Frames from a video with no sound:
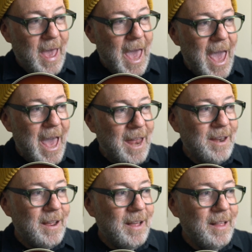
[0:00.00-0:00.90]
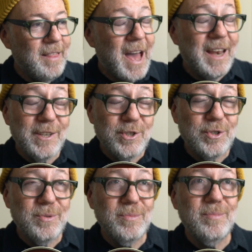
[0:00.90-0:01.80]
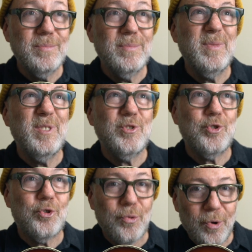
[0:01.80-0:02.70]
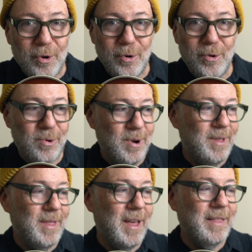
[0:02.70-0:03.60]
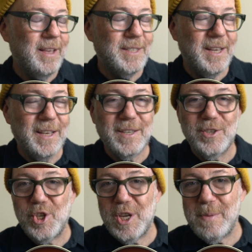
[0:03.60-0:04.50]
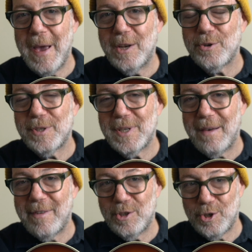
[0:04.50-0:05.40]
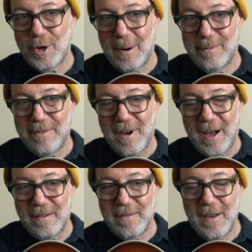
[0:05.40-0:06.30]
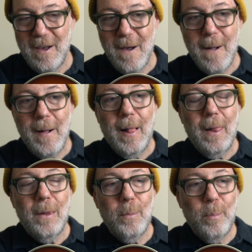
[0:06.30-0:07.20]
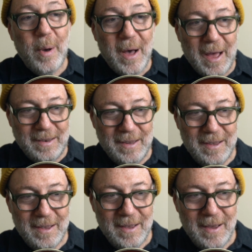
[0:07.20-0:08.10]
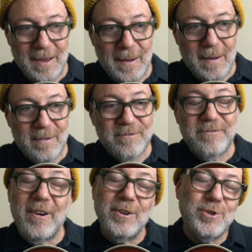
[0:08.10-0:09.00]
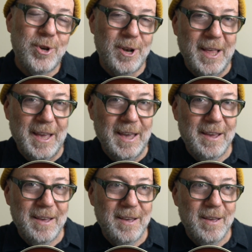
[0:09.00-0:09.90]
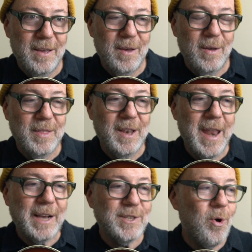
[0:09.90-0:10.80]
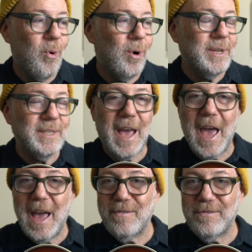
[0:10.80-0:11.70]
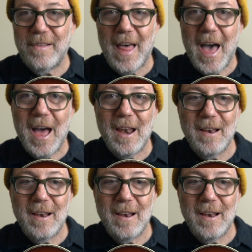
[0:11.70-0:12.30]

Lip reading: And that is true, that this is a G major 7 sharp 5. But functionally, the next chord is A flat.